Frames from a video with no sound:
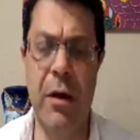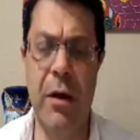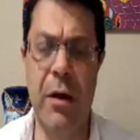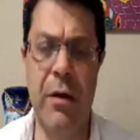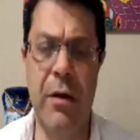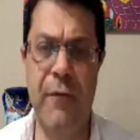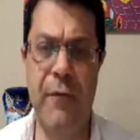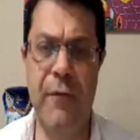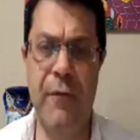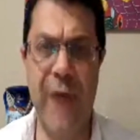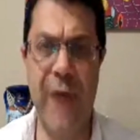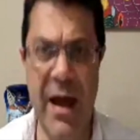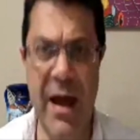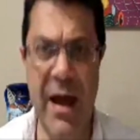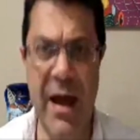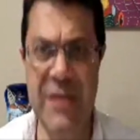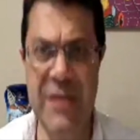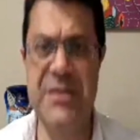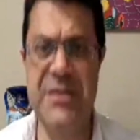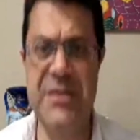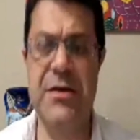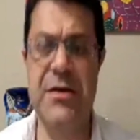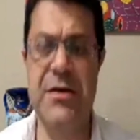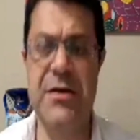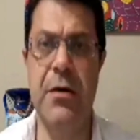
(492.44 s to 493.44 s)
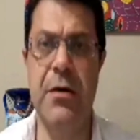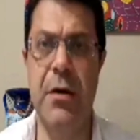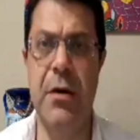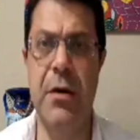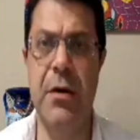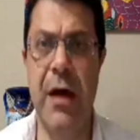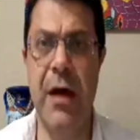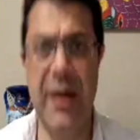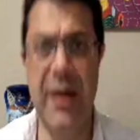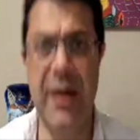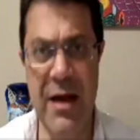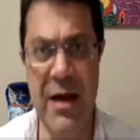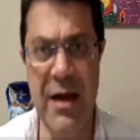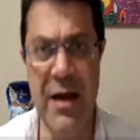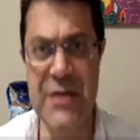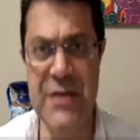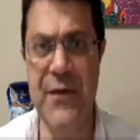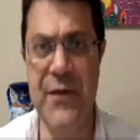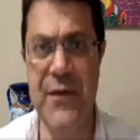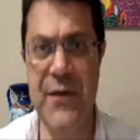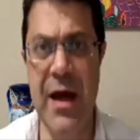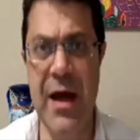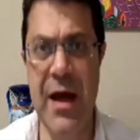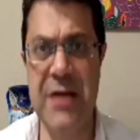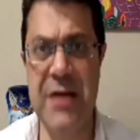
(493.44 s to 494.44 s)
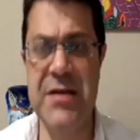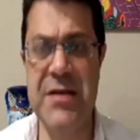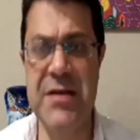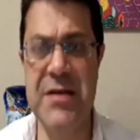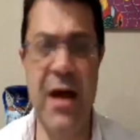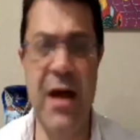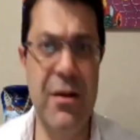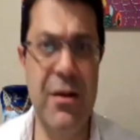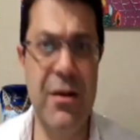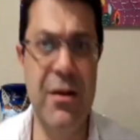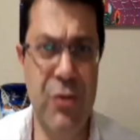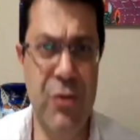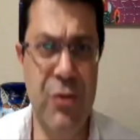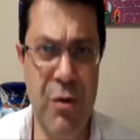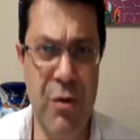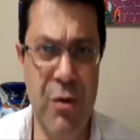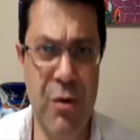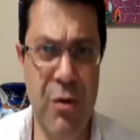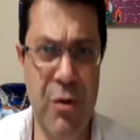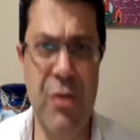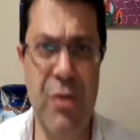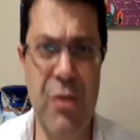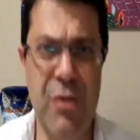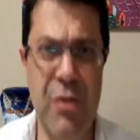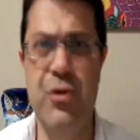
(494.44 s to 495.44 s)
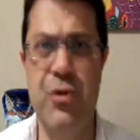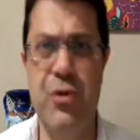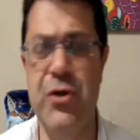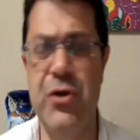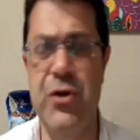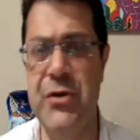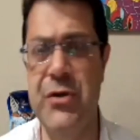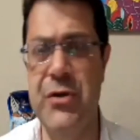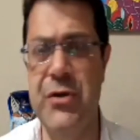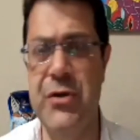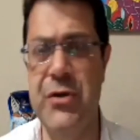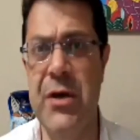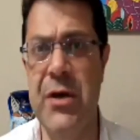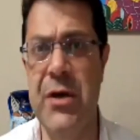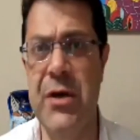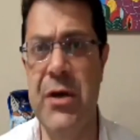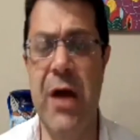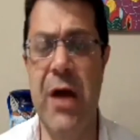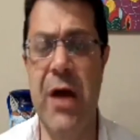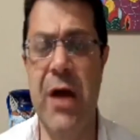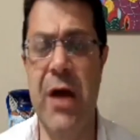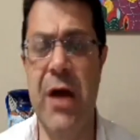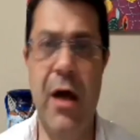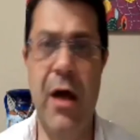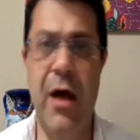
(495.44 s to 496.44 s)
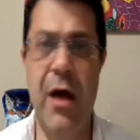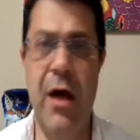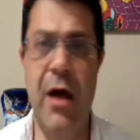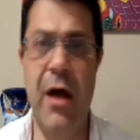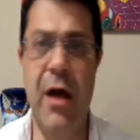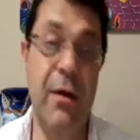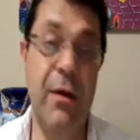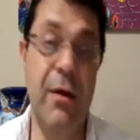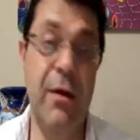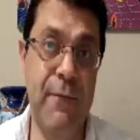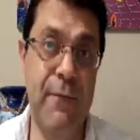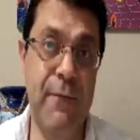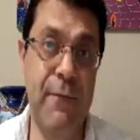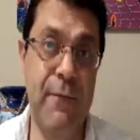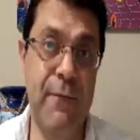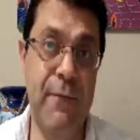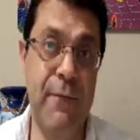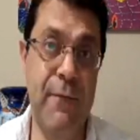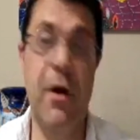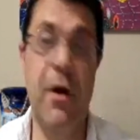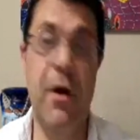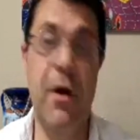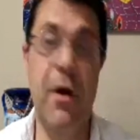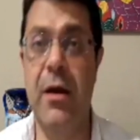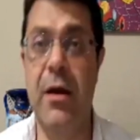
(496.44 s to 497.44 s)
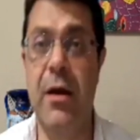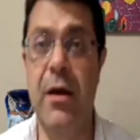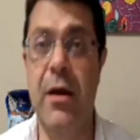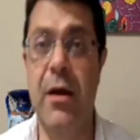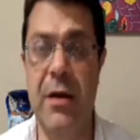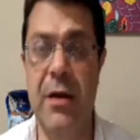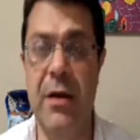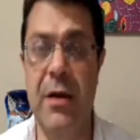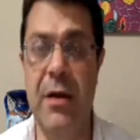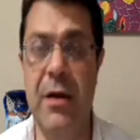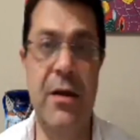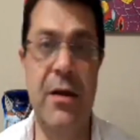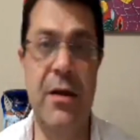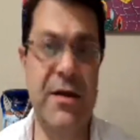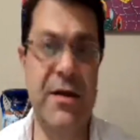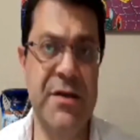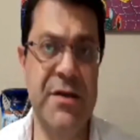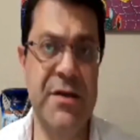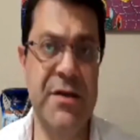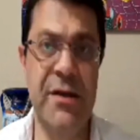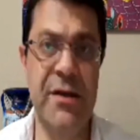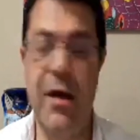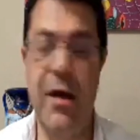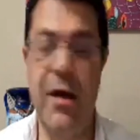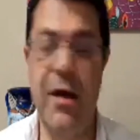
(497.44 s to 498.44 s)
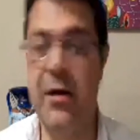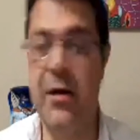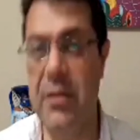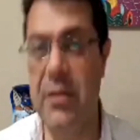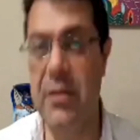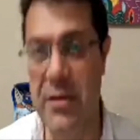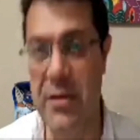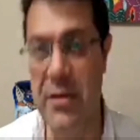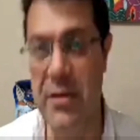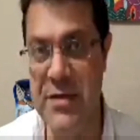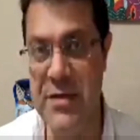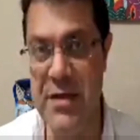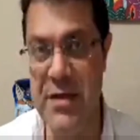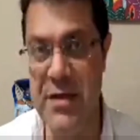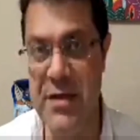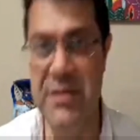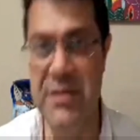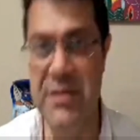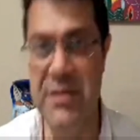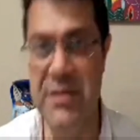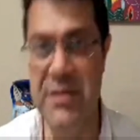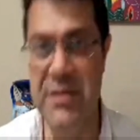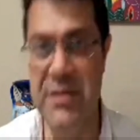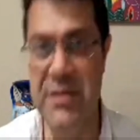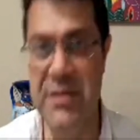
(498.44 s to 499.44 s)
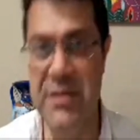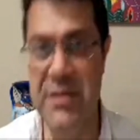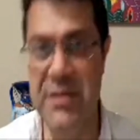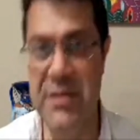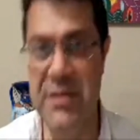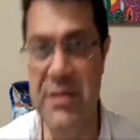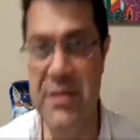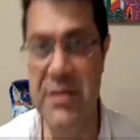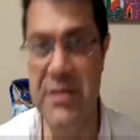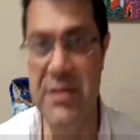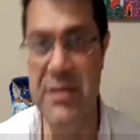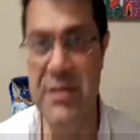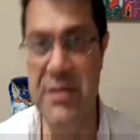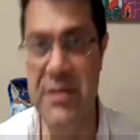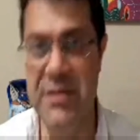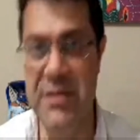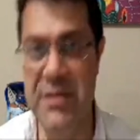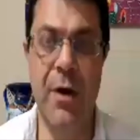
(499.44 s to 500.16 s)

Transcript: facts, analyze facts, and draw conclusions. And if anybody doesn't like it, it's his problem.